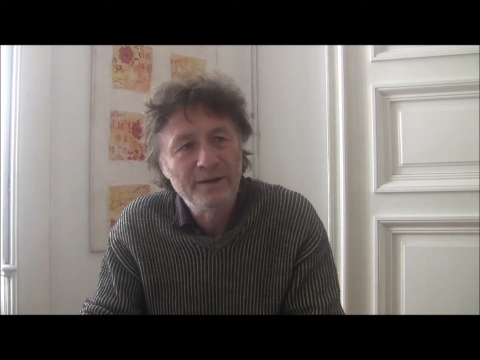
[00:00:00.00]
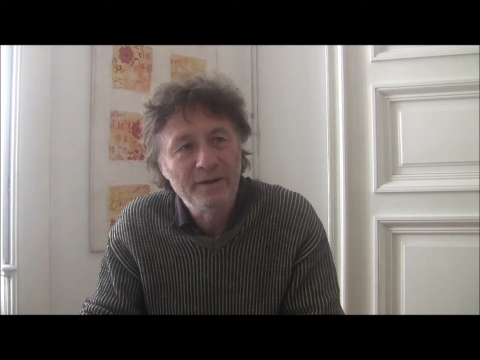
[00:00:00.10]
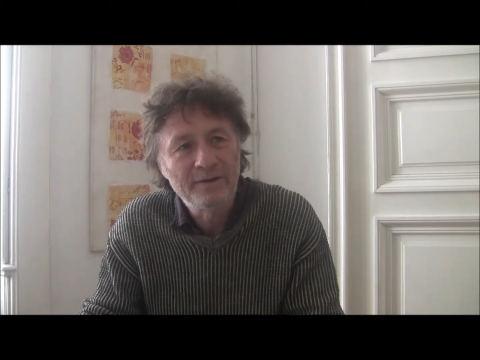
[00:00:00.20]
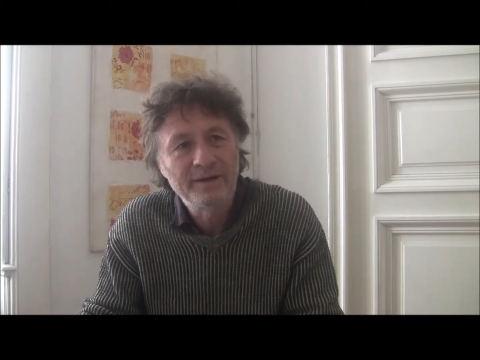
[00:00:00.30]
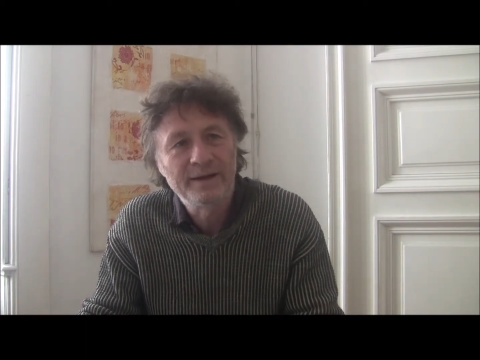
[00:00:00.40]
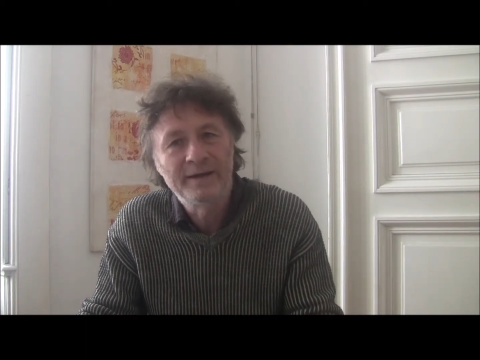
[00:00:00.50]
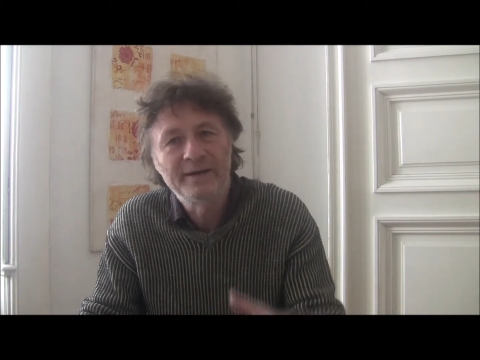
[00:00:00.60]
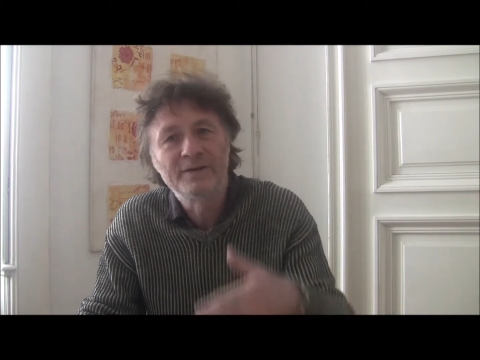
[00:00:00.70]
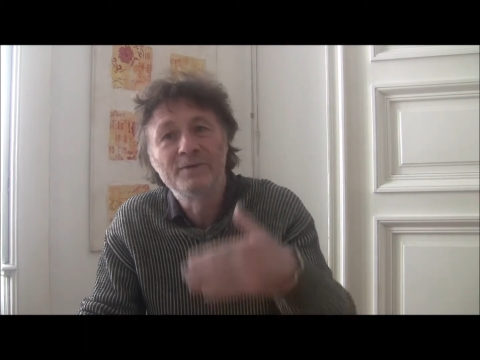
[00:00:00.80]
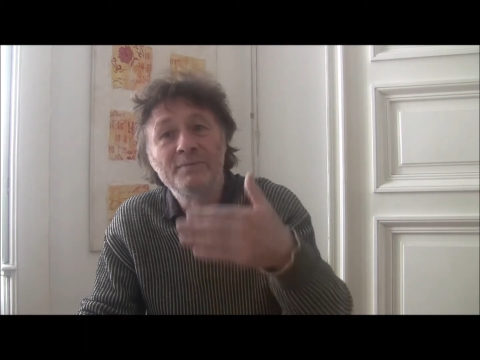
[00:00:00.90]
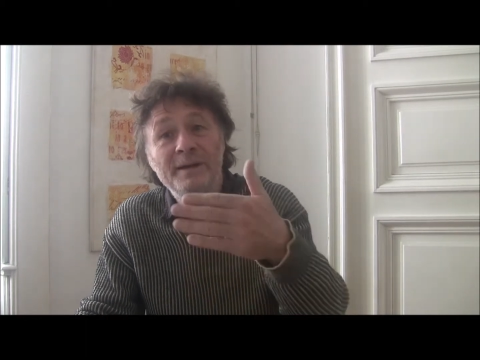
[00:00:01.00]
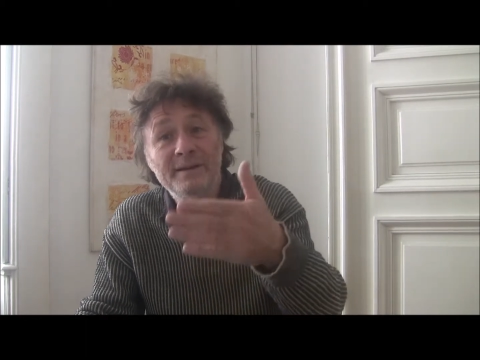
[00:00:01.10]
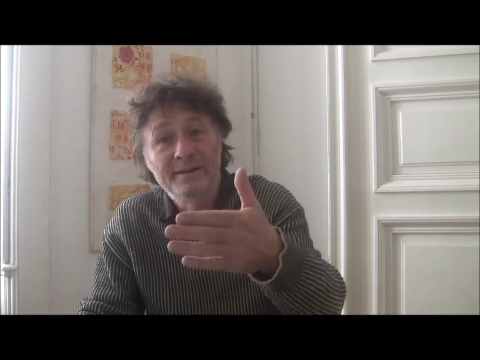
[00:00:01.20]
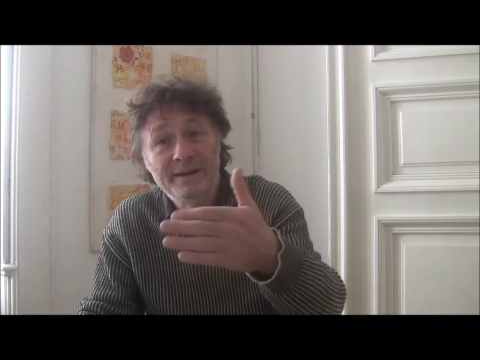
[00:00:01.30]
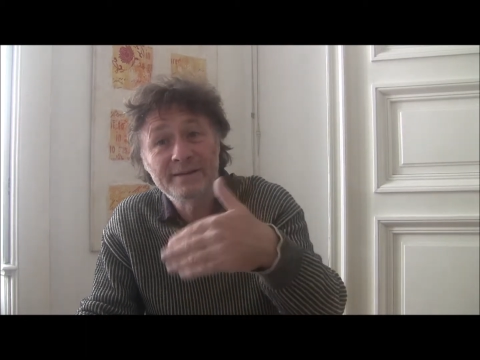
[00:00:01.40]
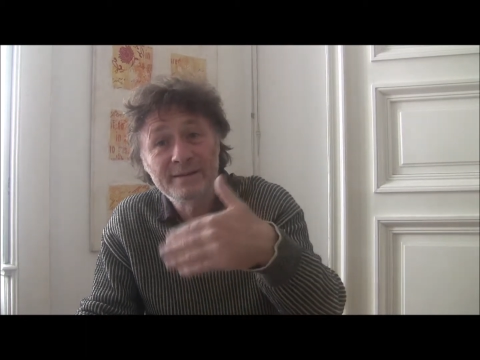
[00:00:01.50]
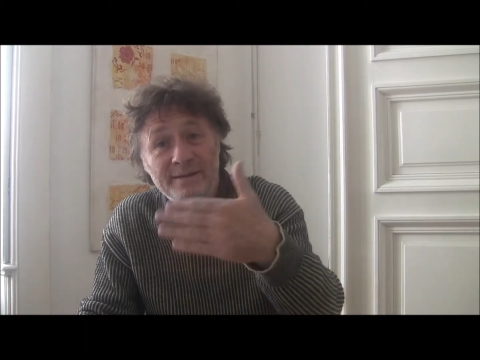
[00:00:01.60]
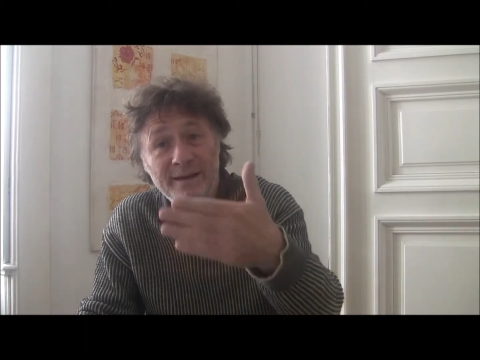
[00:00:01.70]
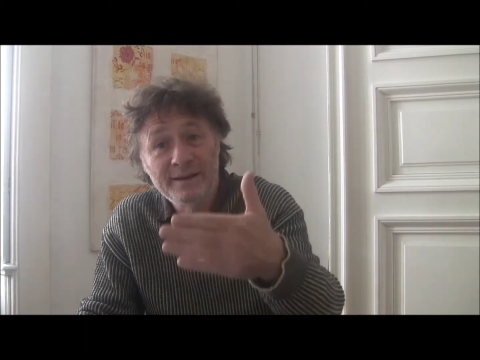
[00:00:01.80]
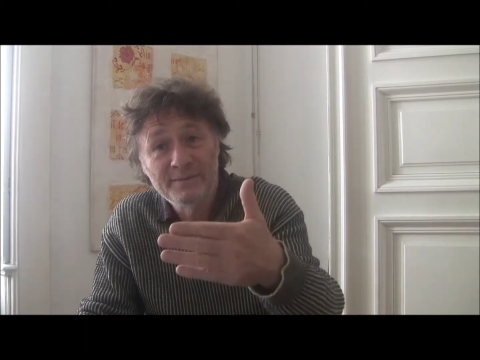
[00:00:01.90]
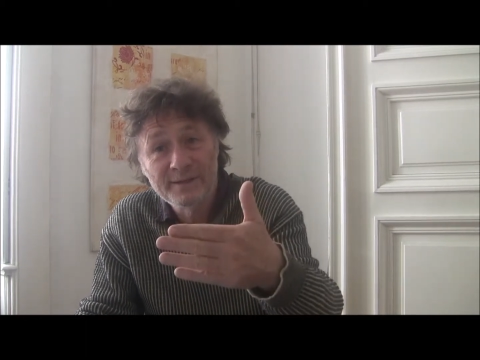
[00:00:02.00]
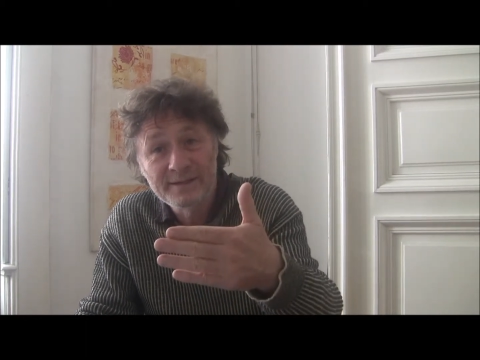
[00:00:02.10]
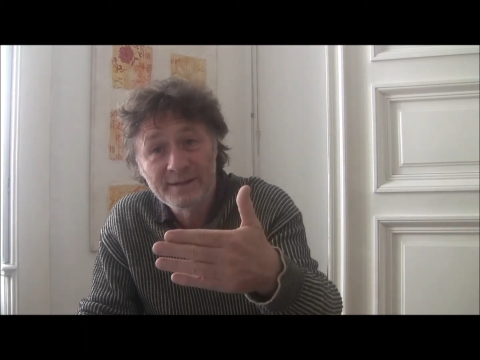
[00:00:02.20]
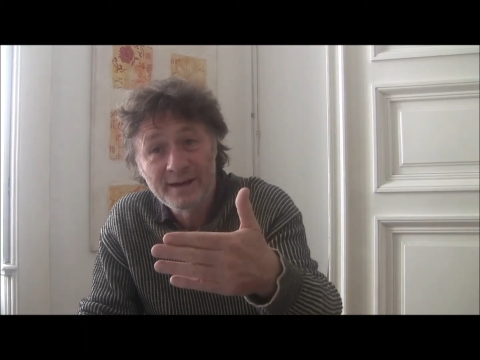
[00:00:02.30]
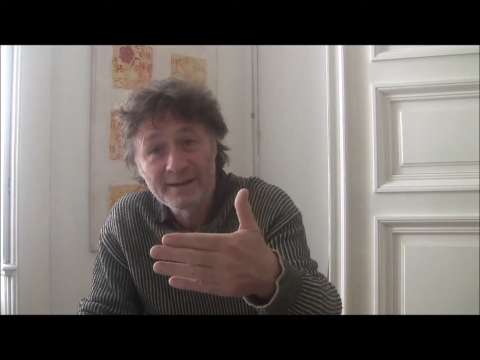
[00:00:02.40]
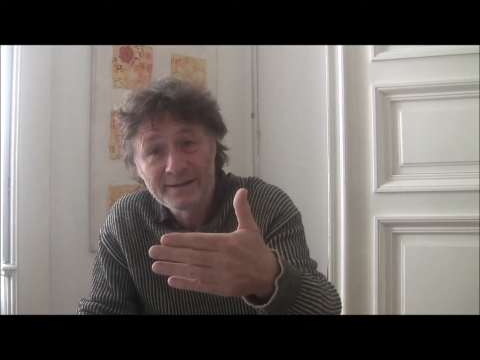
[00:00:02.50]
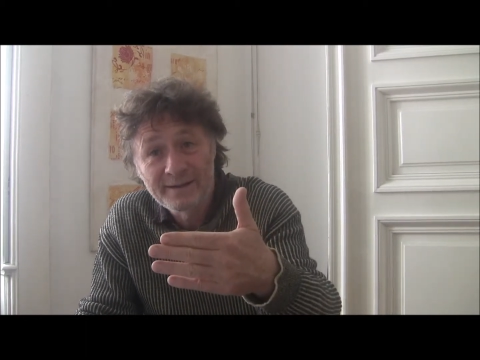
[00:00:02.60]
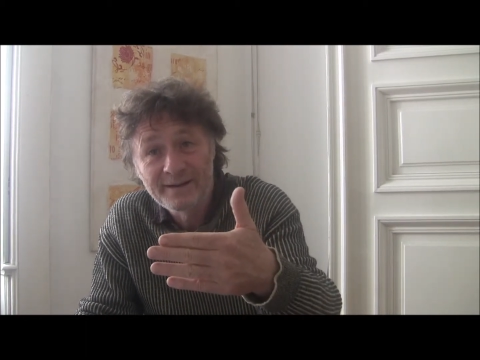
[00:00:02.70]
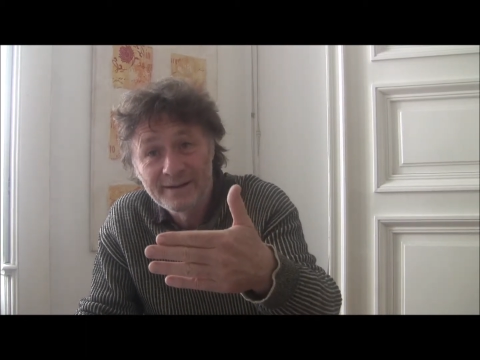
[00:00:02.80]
okay, you mean that and that with that?